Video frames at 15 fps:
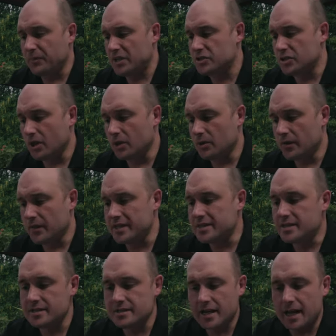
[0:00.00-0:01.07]
So
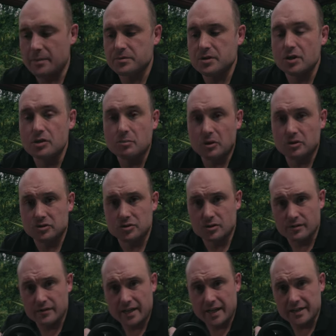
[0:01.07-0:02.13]
this is an absolute
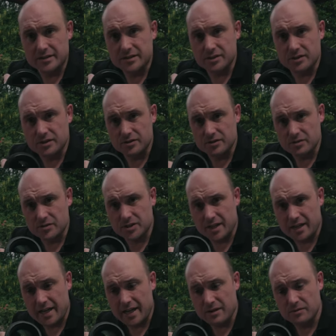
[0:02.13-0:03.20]
monster of a lens. You can sort of
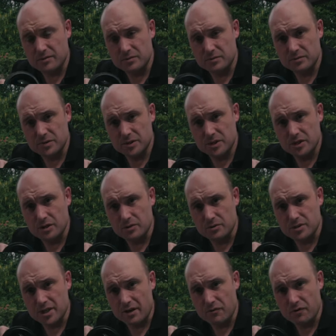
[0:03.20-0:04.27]
see how
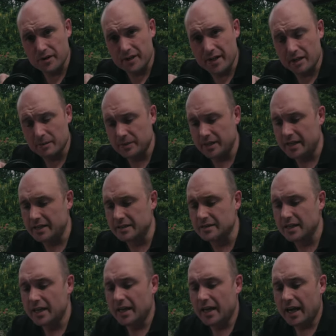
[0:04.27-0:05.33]
huge that front element
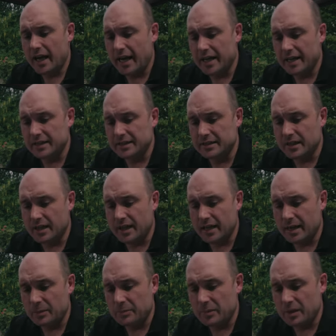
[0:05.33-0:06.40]
is. And
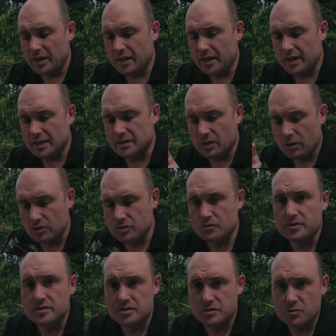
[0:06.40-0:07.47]
there's lots
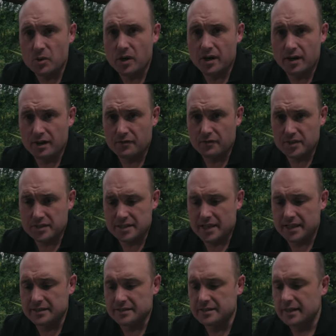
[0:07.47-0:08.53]
of reasons why I love this
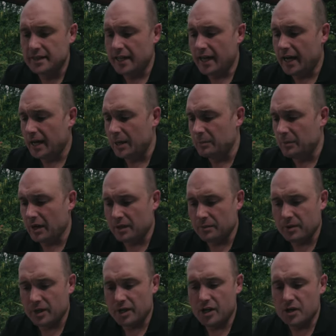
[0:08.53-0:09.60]
lens, and
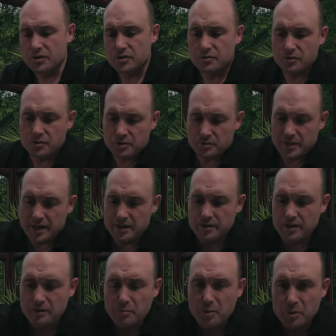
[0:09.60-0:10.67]
I'm going to go through them now
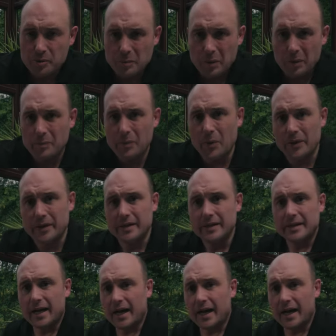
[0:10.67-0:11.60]
kind of point by point.